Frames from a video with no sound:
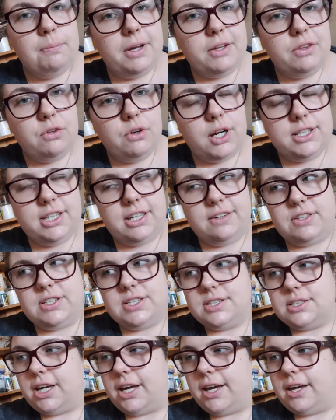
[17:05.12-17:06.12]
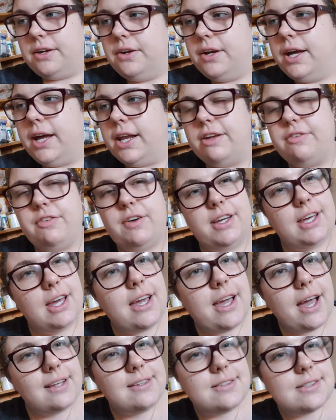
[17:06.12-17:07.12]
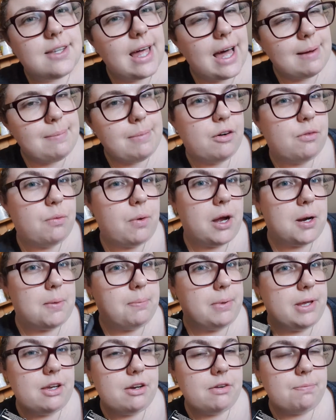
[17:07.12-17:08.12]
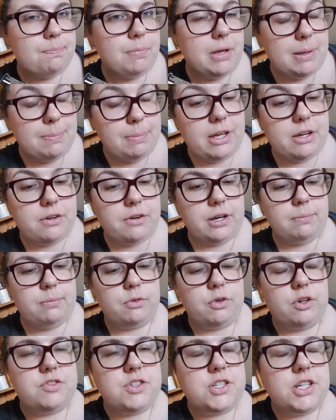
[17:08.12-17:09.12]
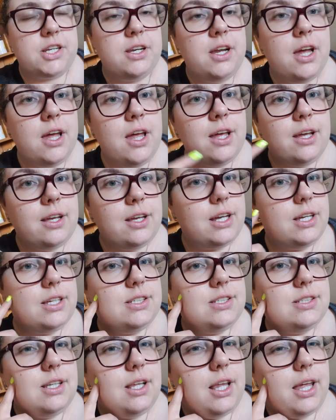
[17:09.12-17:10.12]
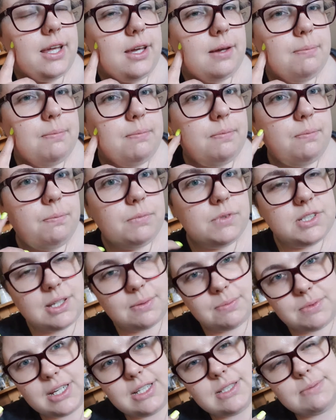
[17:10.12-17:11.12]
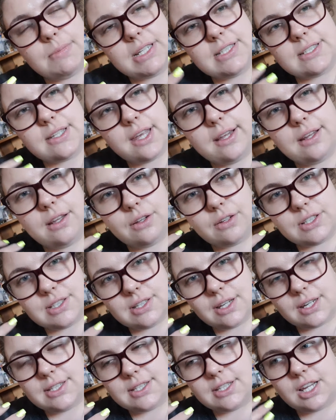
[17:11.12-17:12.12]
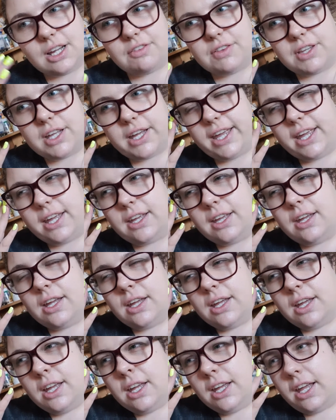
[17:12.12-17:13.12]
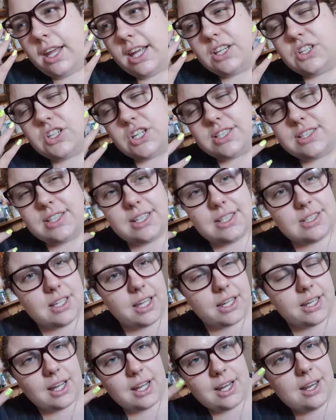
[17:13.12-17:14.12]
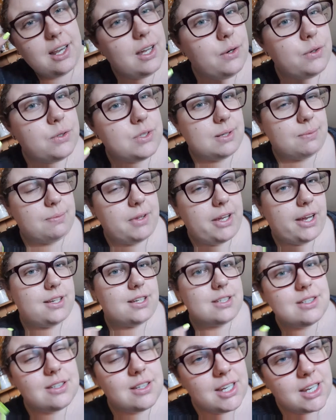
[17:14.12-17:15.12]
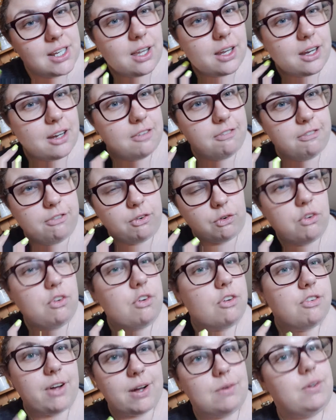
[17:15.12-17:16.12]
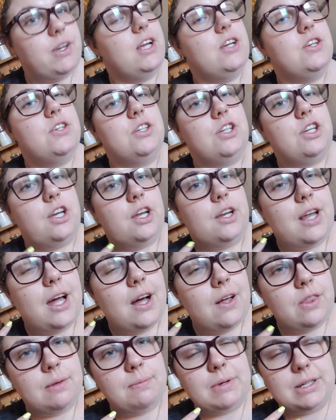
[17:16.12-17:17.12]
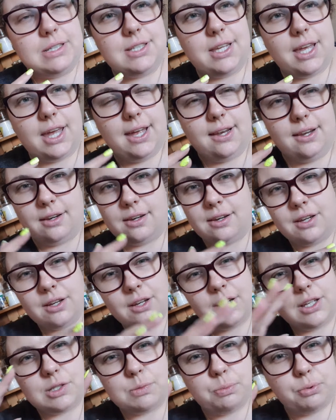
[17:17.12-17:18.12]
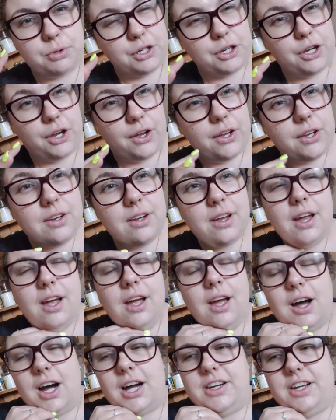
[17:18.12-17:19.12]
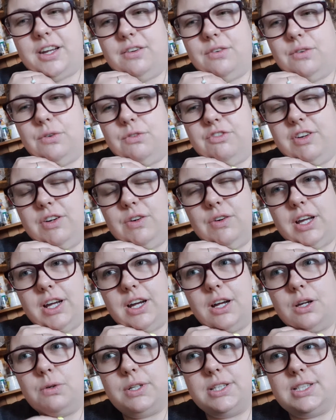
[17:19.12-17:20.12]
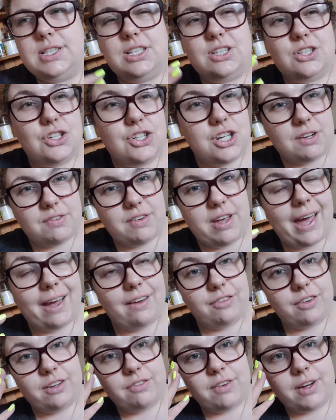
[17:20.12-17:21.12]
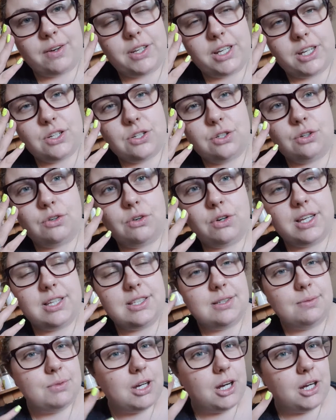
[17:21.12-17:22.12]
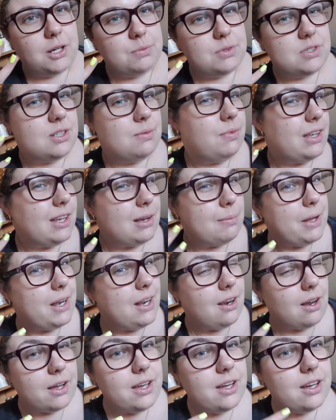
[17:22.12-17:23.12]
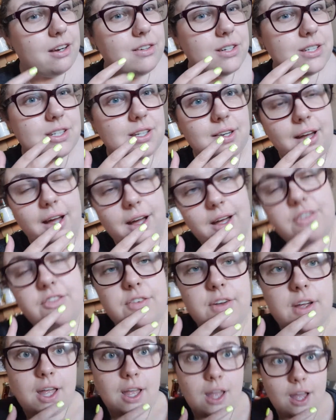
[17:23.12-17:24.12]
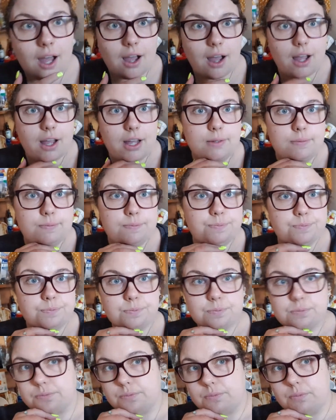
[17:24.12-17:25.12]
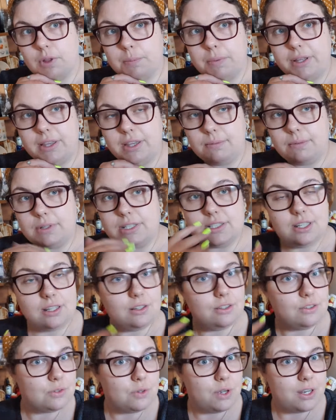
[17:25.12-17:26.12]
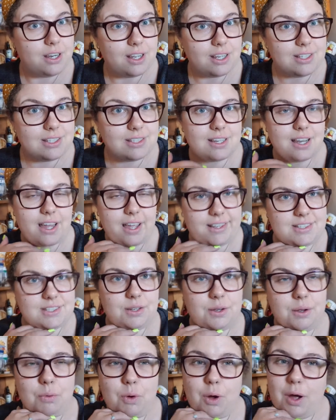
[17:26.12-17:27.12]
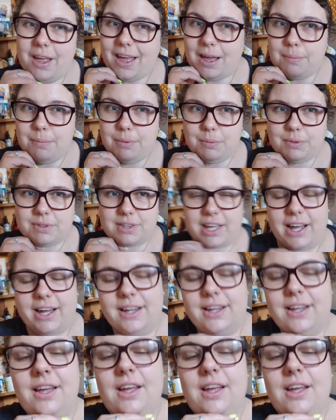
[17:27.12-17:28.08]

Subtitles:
I thought I'd give this a go, and if I can get into the habit of wearing BB cream more often, because like some days my skin looks nice enough that it just needs like a little something. It doesn't need like a full foundation, you know. Now that my skin is pretty good, I don't feel like I always need to shove a heavy foundation on it. Sometimes something a bit lighter is enough. But I think my skin looks quite nice today, so I'm quite happy with that.